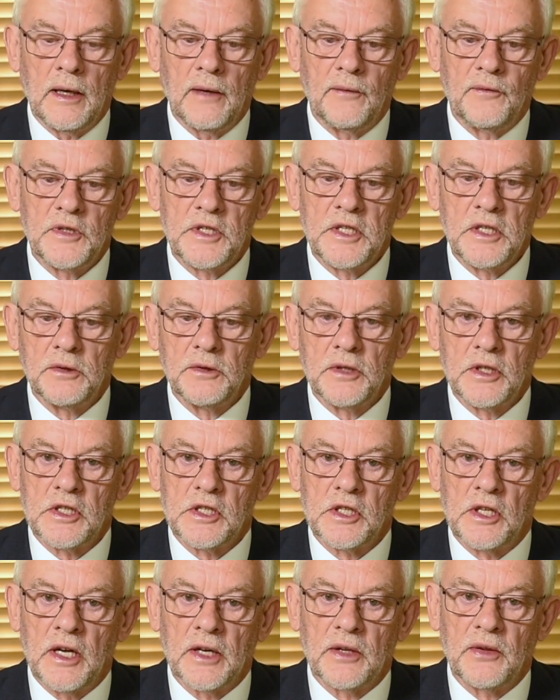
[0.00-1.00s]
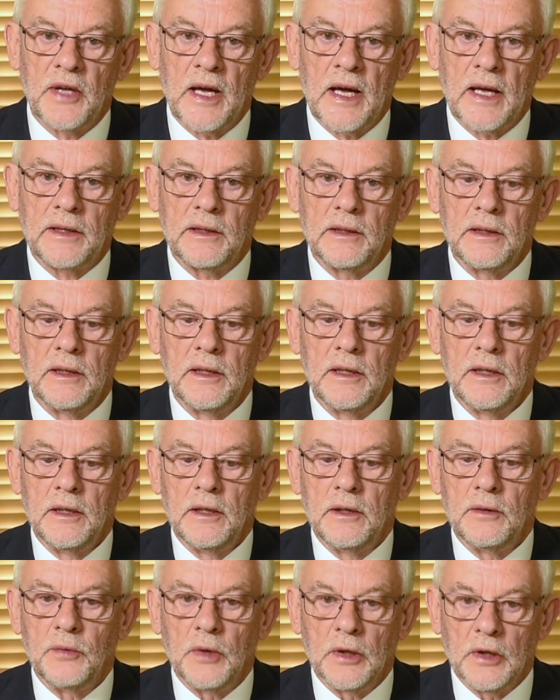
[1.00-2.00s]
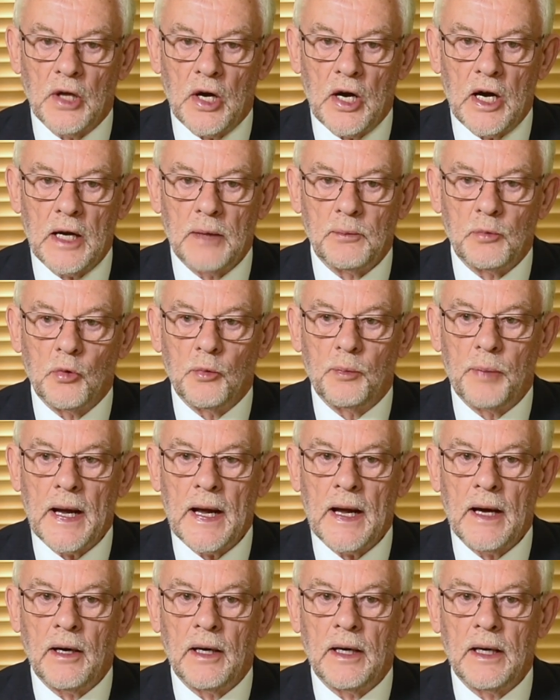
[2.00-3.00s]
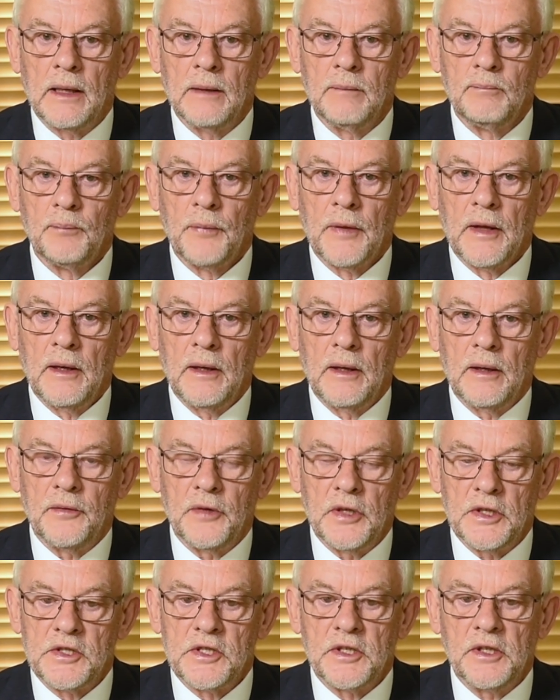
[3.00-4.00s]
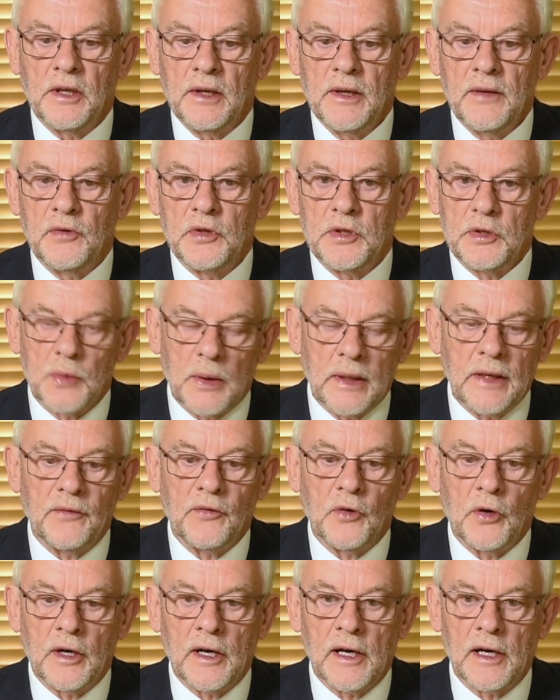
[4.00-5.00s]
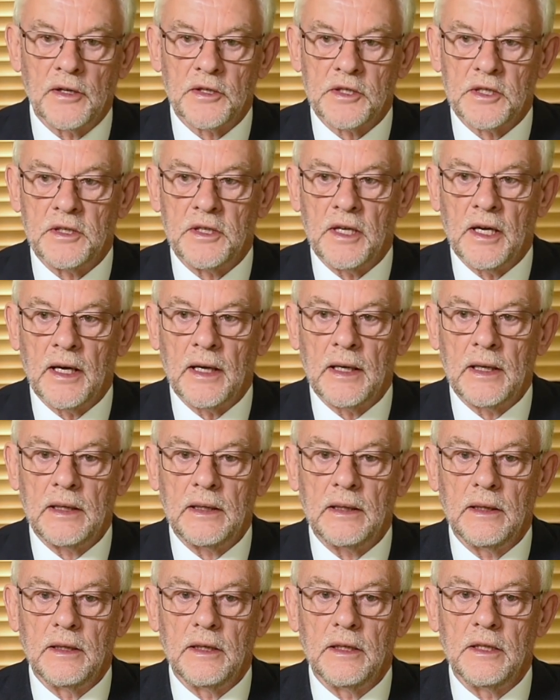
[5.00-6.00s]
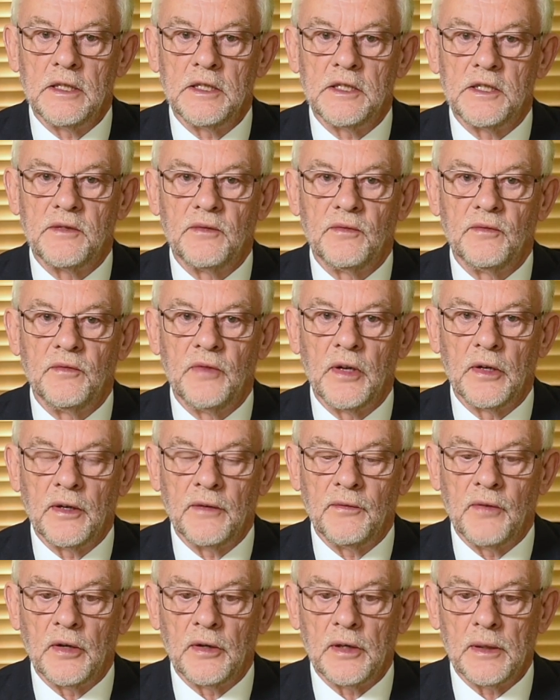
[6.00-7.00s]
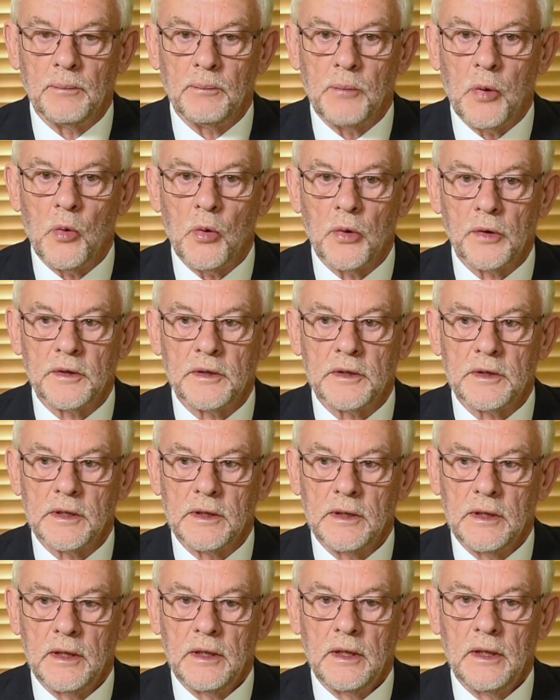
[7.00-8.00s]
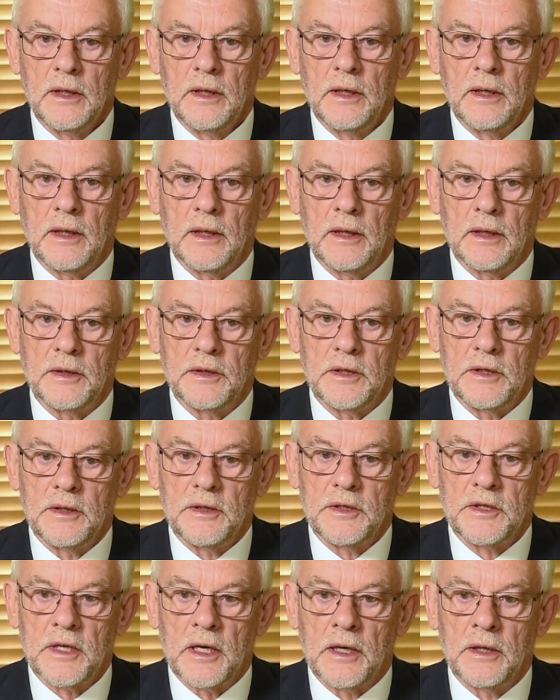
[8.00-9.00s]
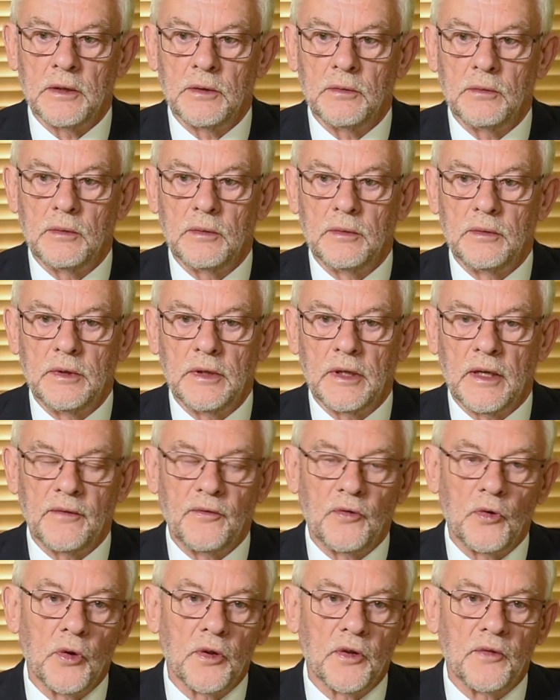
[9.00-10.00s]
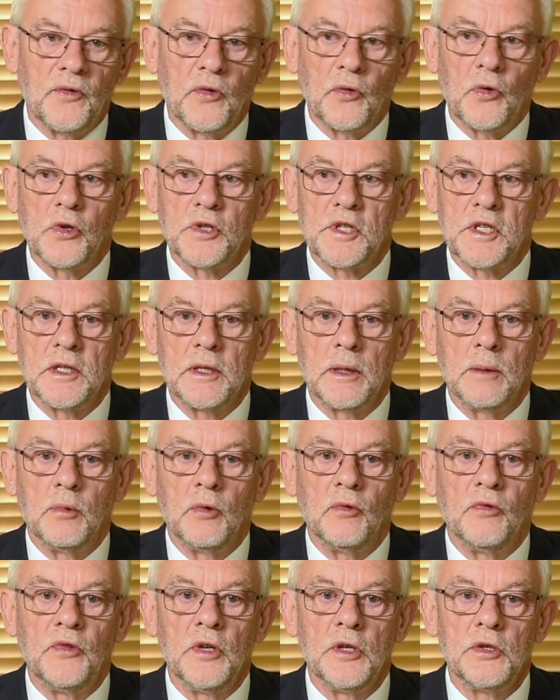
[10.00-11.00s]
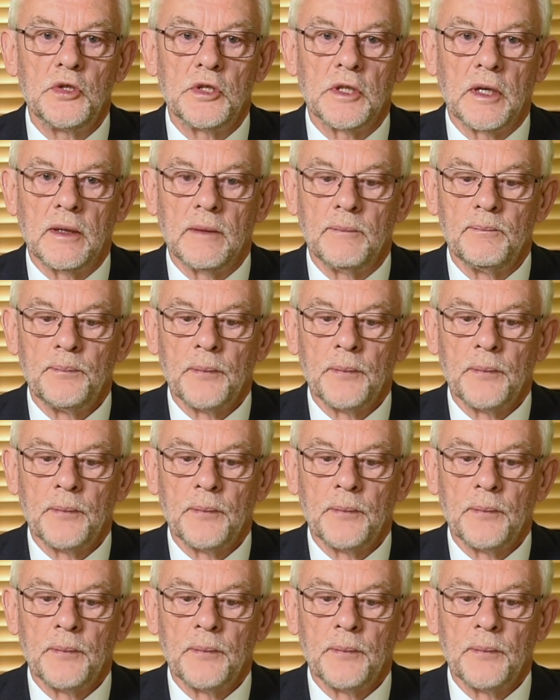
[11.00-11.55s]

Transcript: facilities like that, reliable power that's delivered 24 hours a day is very, very important. So, for the foreseeable future,